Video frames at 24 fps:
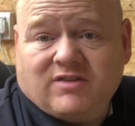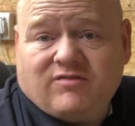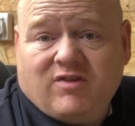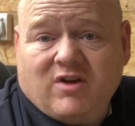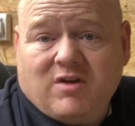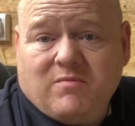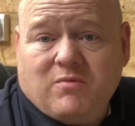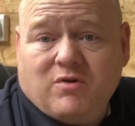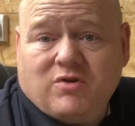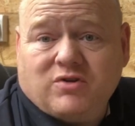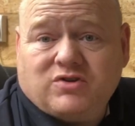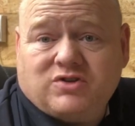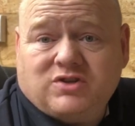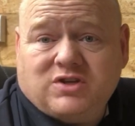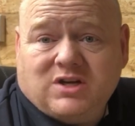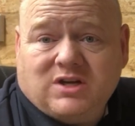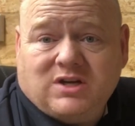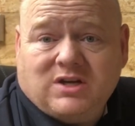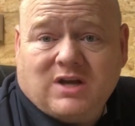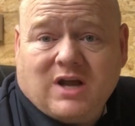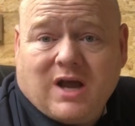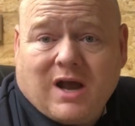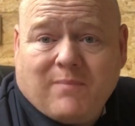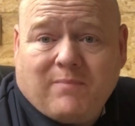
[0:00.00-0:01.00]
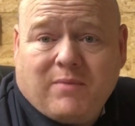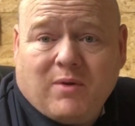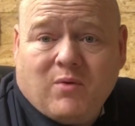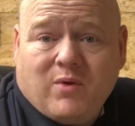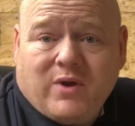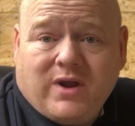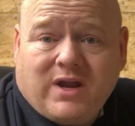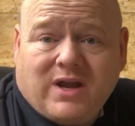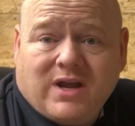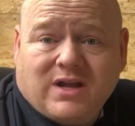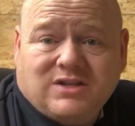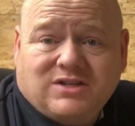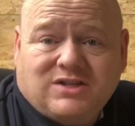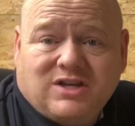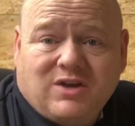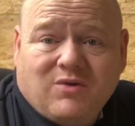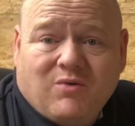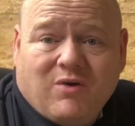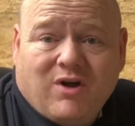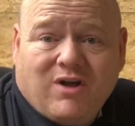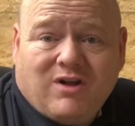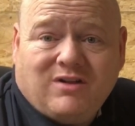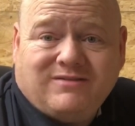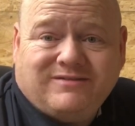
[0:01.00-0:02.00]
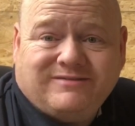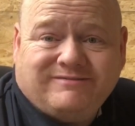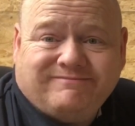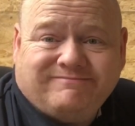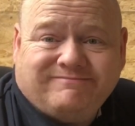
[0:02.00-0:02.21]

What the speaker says: very much and happy weekend to you all.